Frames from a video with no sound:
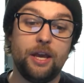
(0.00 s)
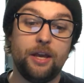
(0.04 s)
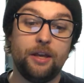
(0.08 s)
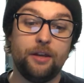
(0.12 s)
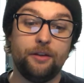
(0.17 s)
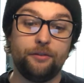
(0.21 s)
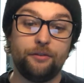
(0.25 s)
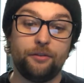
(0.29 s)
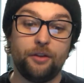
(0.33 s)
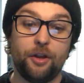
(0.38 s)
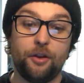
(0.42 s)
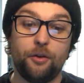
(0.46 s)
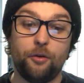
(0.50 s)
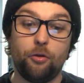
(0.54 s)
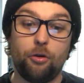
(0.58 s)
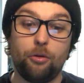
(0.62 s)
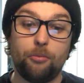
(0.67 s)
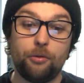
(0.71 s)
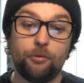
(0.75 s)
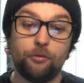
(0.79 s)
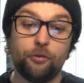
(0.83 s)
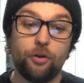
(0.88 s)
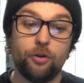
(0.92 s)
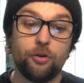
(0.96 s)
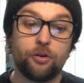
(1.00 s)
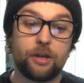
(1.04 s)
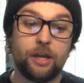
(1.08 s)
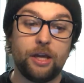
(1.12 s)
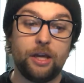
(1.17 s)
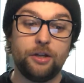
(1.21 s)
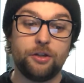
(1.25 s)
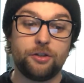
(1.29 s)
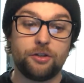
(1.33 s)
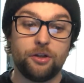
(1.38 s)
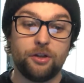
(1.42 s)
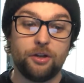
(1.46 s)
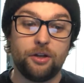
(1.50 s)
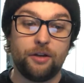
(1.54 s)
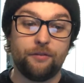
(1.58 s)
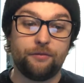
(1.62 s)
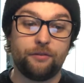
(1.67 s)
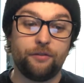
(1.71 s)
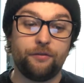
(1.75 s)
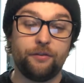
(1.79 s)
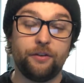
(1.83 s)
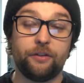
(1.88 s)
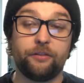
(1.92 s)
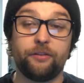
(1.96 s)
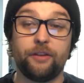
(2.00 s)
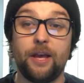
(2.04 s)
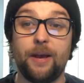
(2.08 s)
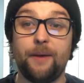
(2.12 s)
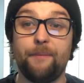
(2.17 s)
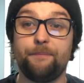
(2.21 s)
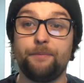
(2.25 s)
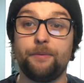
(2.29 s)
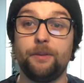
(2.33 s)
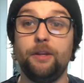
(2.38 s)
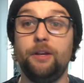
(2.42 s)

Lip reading: Is a normal roll cage good enough to fix that?